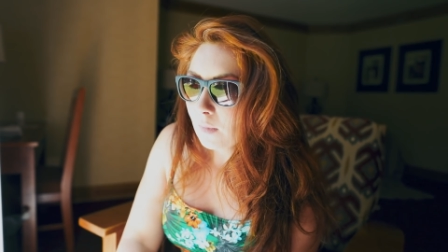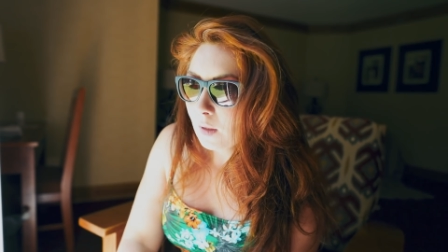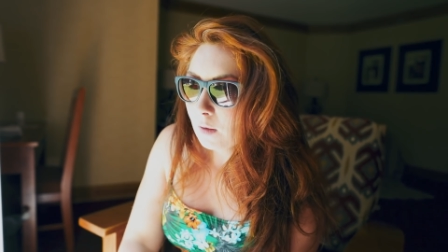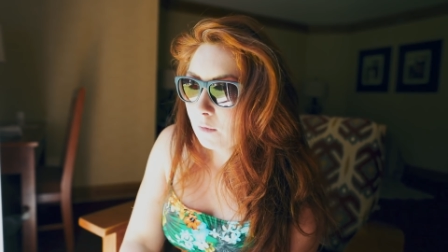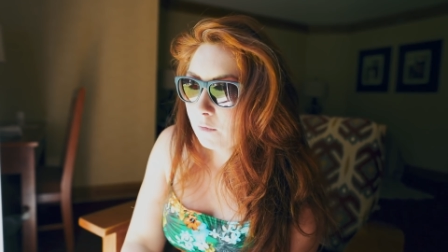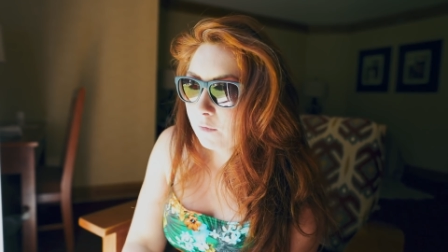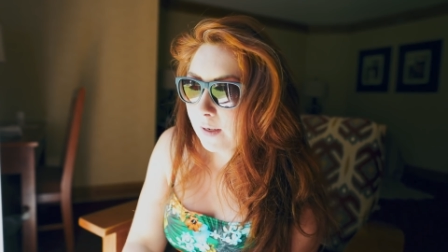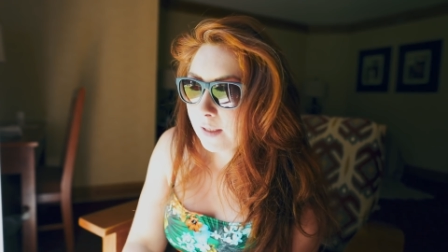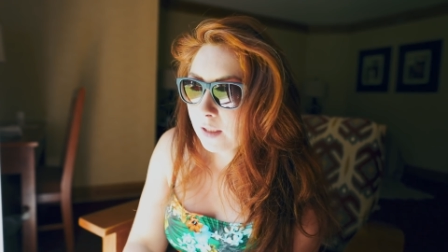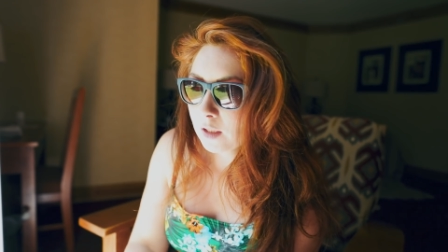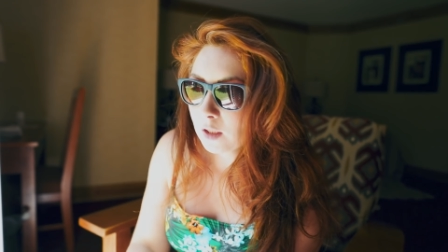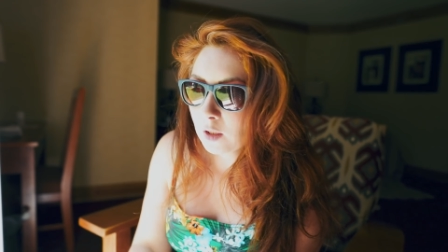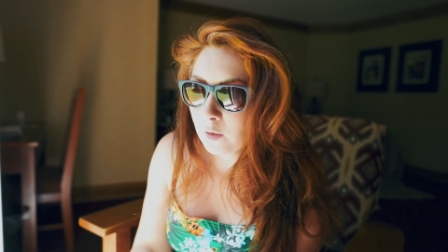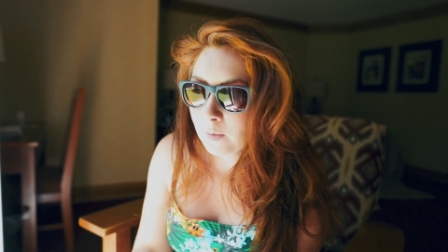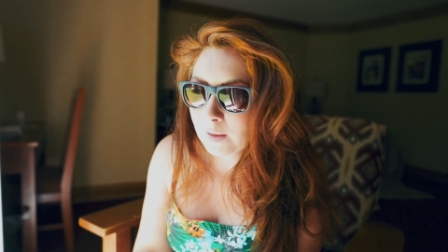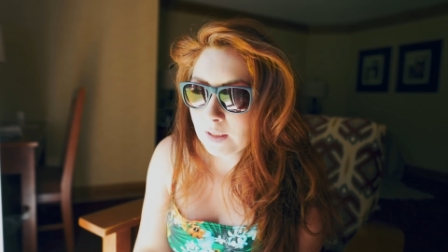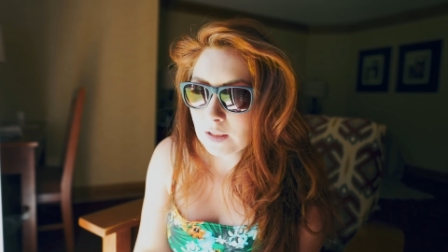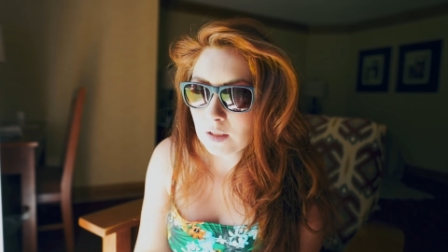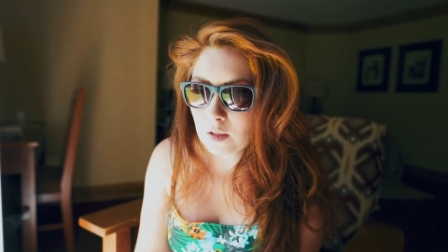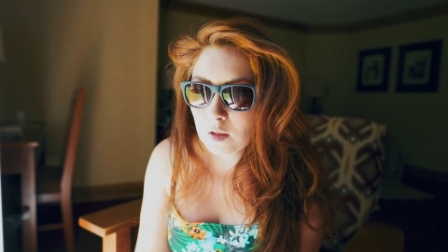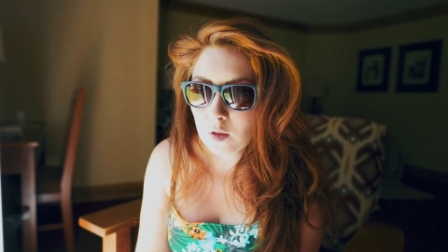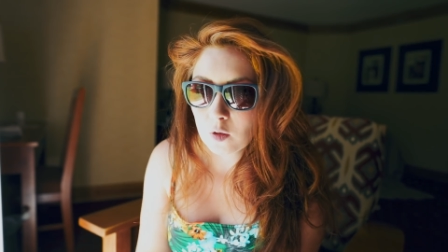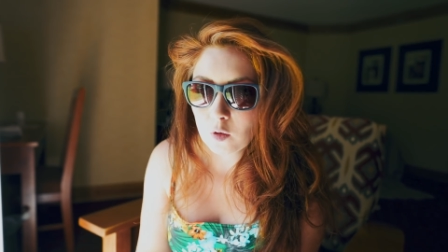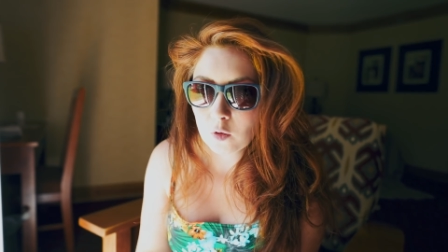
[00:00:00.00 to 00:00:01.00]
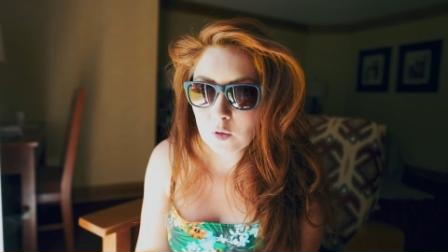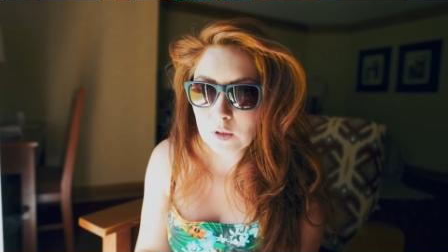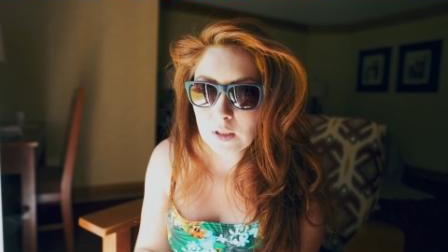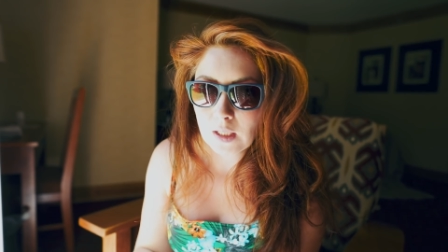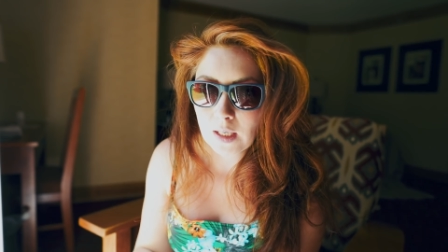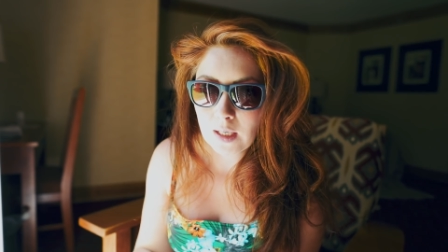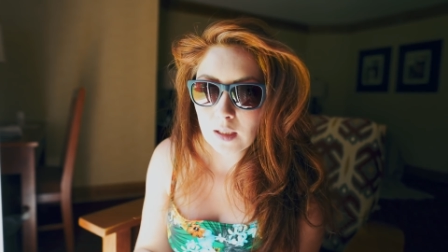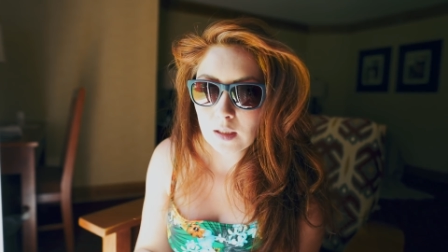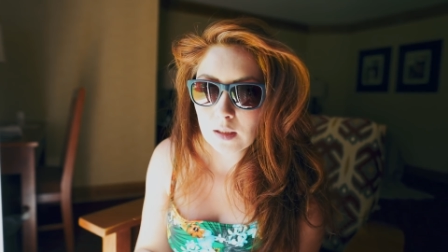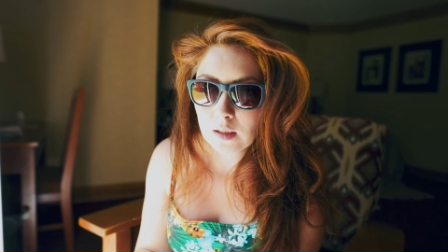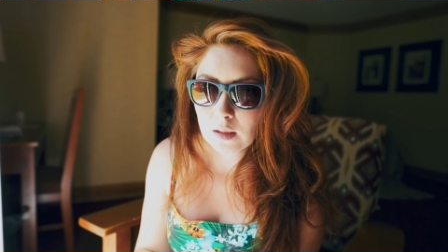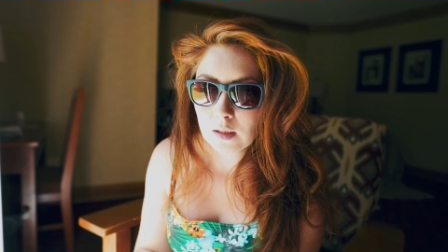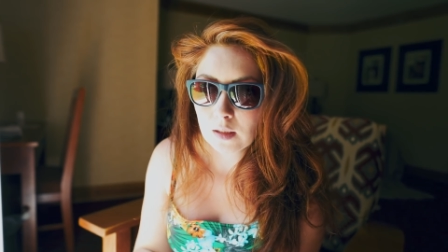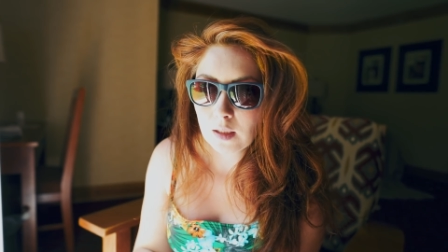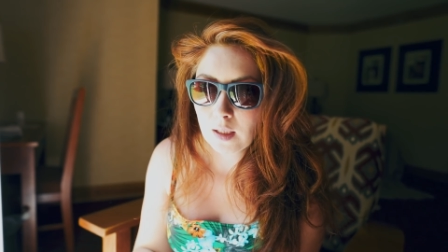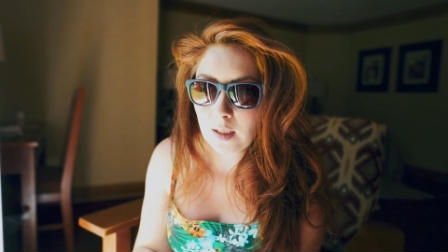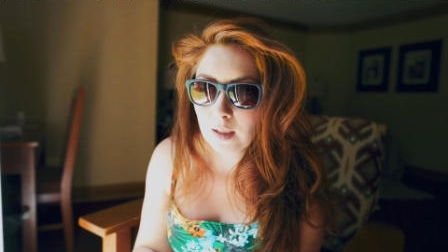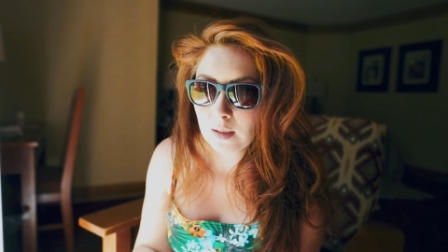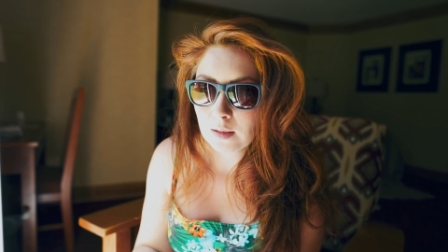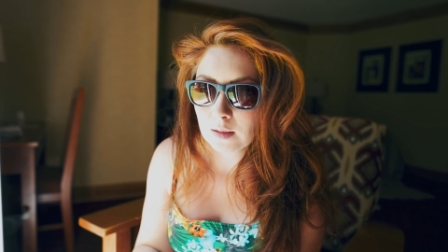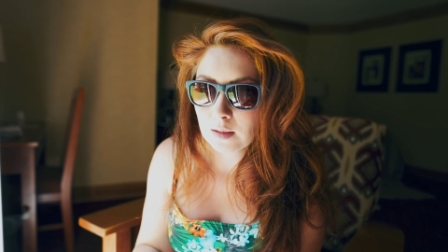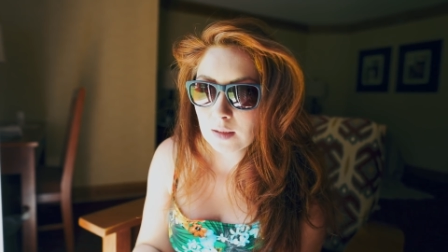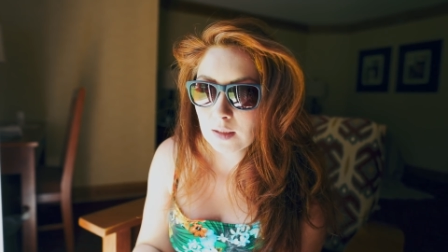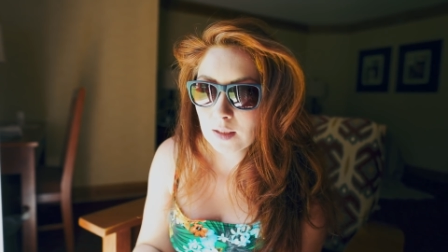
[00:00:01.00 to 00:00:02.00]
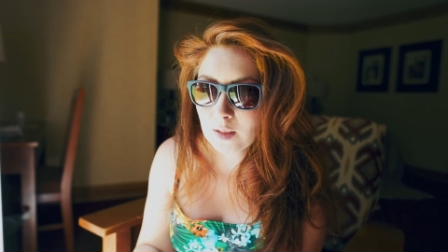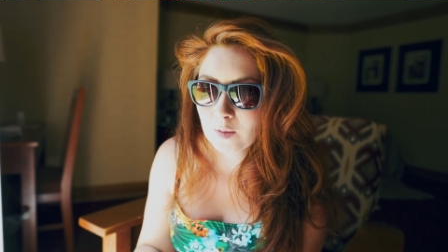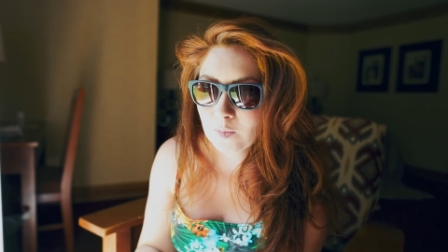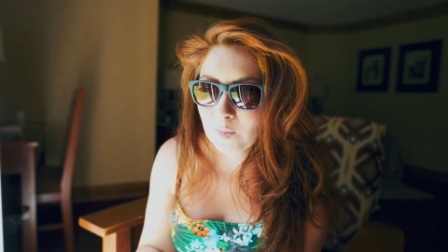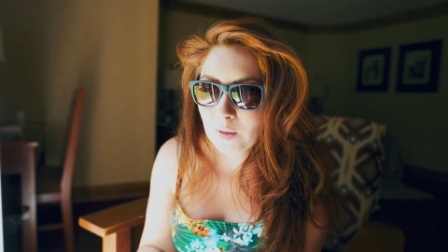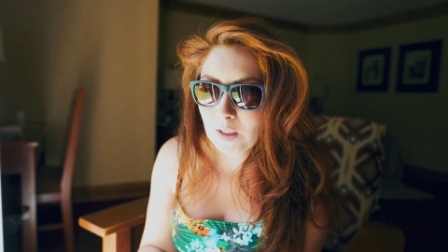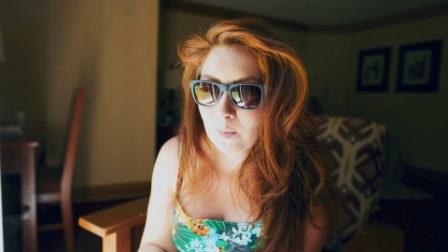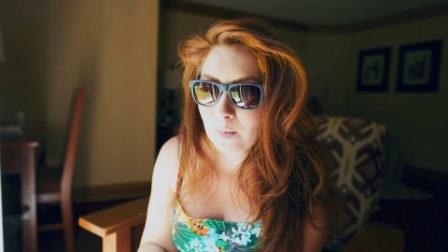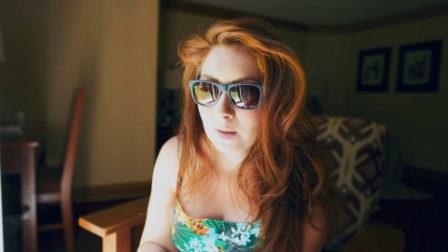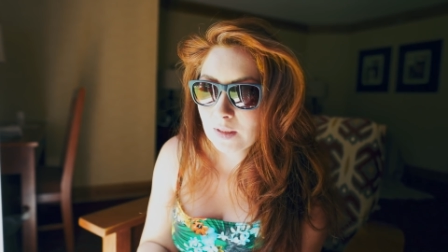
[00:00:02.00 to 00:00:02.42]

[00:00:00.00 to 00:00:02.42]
Finally went to the hotel and explained